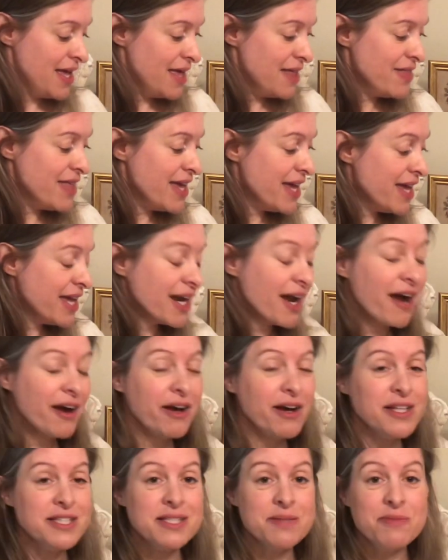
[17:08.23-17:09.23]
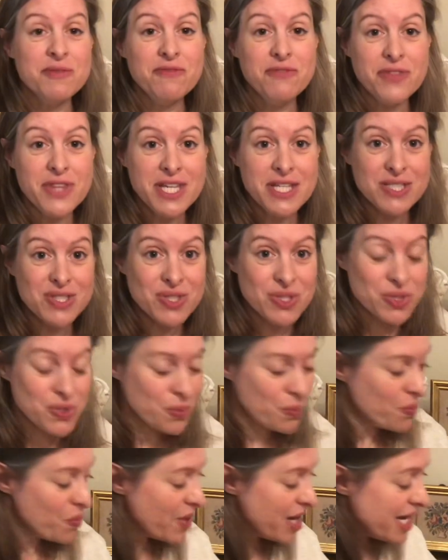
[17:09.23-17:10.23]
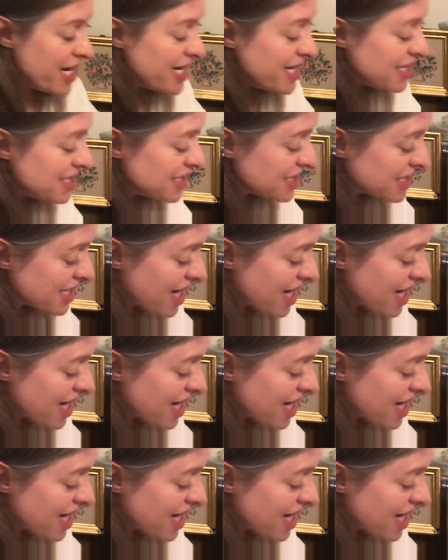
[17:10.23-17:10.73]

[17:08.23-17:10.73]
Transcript: Then I got some of the sweetest